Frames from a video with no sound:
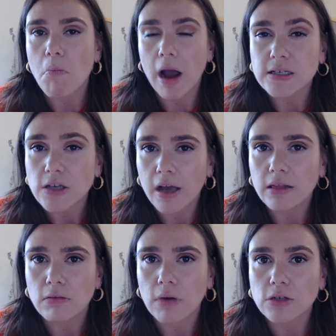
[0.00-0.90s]
might
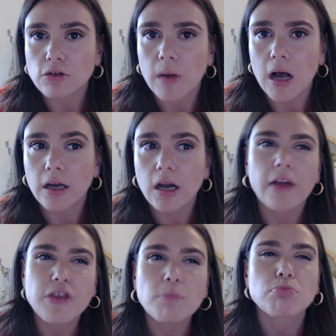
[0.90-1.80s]
tighten the rental market.
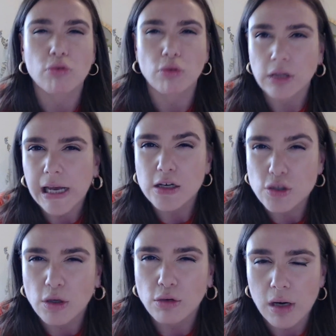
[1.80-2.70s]
I think broadly I
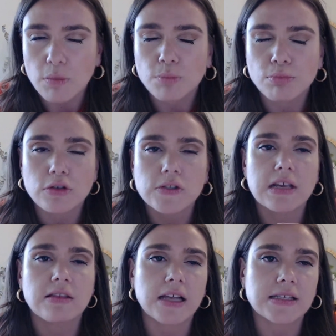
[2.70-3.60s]
do agree with Bruce
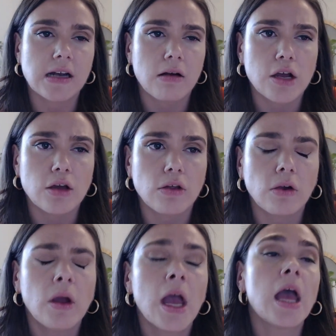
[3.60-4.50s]
in that scenario,
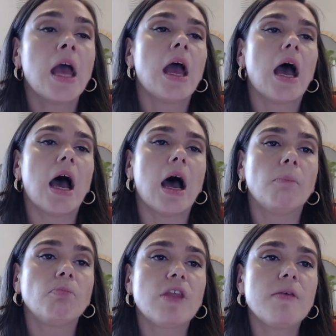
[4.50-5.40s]
though.
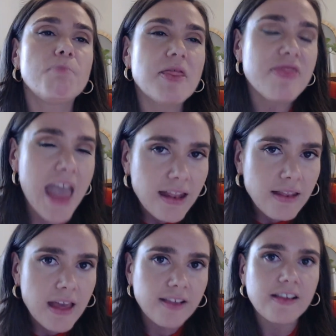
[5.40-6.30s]
But
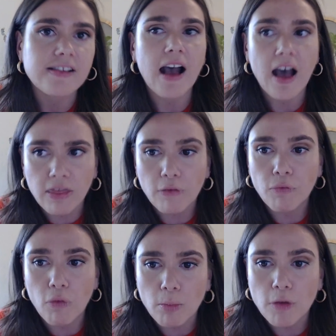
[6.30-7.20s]
then there's this other
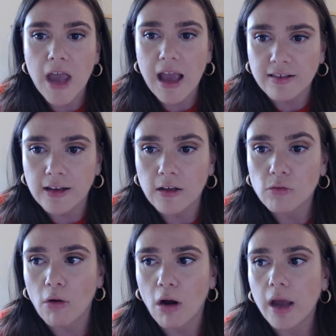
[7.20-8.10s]
form of
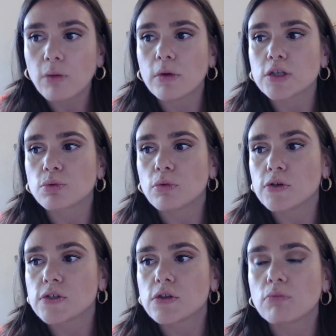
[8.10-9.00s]
exodus, right, which
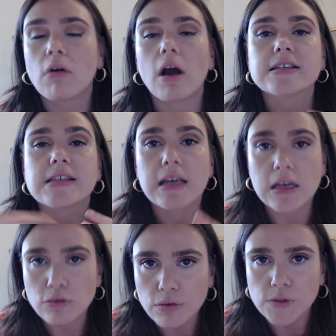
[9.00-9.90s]
was the rising
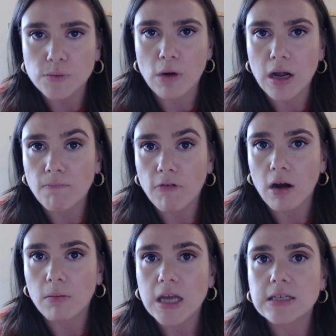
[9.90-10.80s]
interest rate
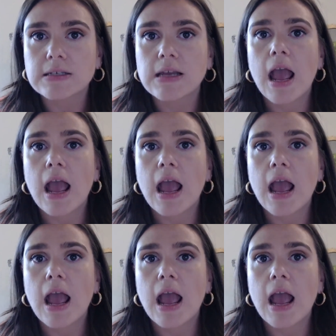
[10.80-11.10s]
environment